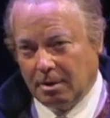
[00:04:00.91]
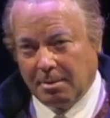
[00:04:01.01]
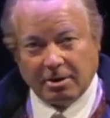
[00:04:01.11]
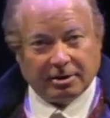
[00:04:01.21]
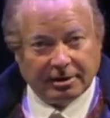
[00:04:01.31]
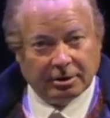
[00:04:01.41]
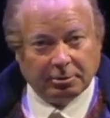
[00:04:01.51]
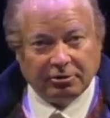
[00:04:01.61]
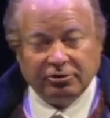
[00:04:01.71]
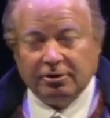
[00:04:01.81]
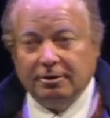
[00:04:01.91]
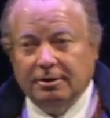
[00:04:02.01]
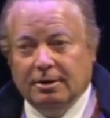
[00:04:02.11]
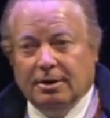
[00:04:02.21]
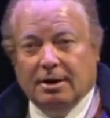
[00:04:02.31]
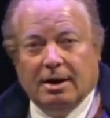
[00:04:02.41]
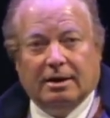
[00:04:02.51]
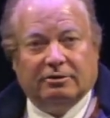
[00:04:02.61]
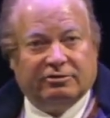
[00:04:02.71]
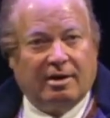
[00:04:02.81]
American literature,
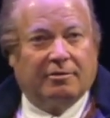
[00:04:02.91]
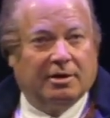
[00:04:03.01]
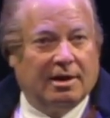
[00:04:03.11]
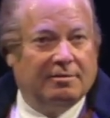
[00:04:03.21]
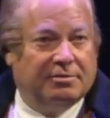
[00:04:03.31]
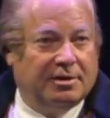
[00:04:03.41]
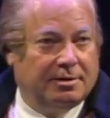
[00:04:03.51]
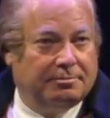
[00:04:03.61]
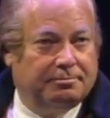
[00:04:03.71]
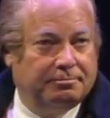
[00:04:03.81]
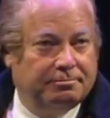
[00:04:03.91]
and several of the